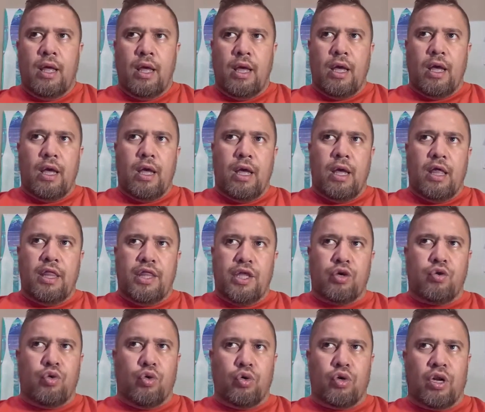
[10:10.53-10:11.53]
The
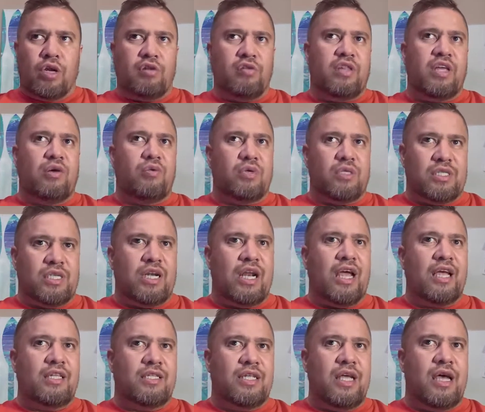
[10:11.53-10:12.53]
kōrero that was
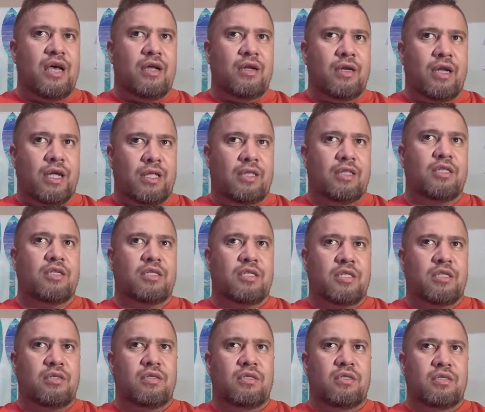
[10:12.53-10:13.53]
laid down at
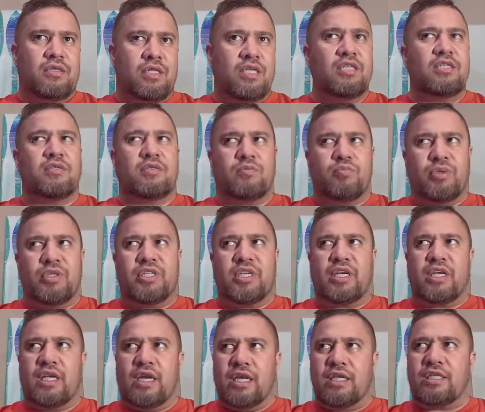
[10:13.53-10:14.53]
this
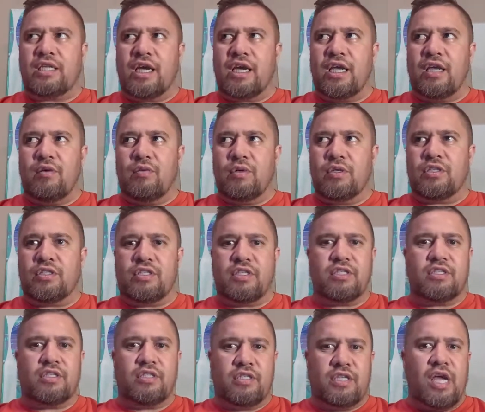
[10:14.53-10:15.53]
particular tangi was
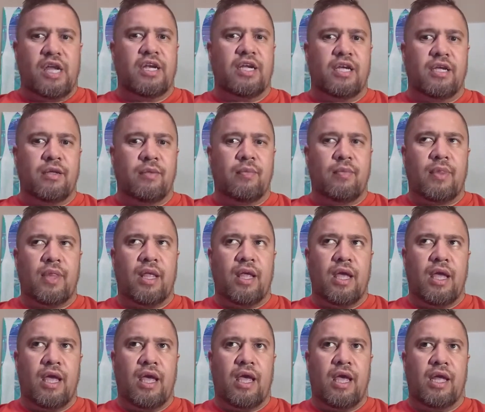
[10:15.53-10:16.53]
just stunning.
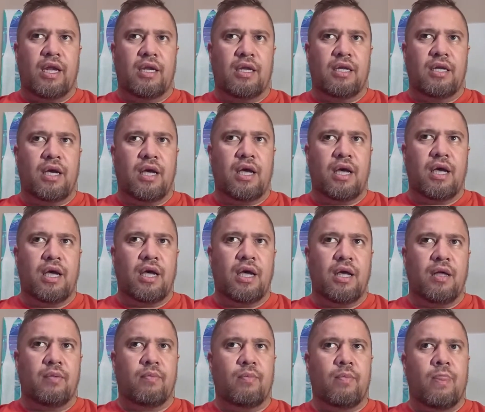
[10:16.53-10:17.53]
And
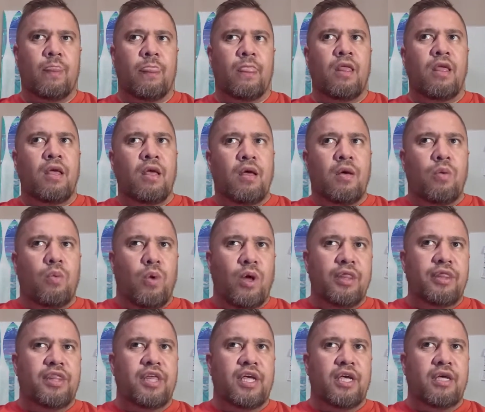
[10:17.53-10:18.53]

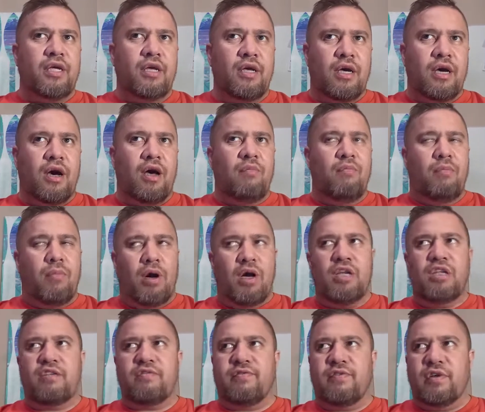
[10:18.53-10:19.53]
one thing I'm
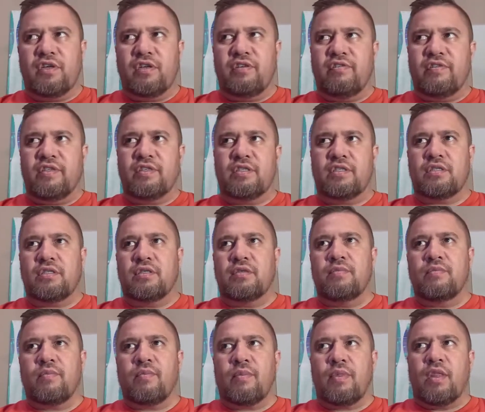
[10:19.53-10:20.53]
mindful of is
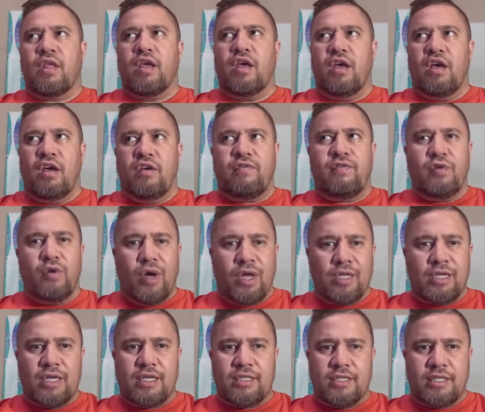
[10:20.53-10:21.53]
if you
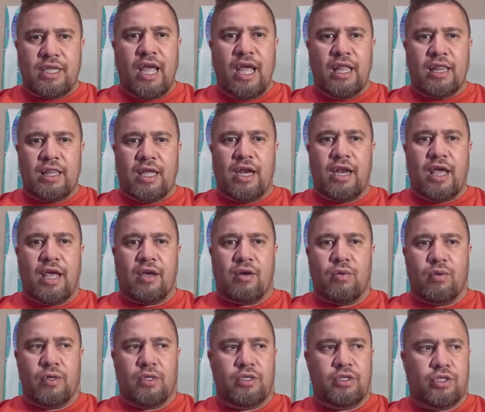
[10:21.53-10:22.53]
understand the
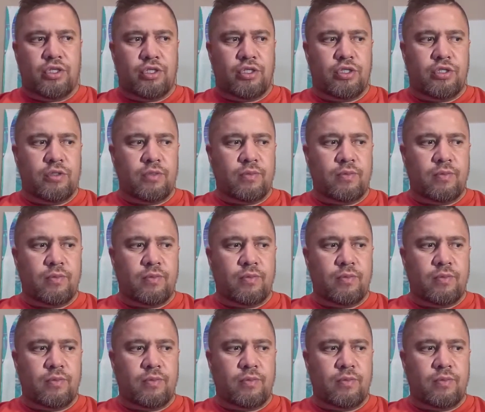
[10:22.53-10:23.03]
language,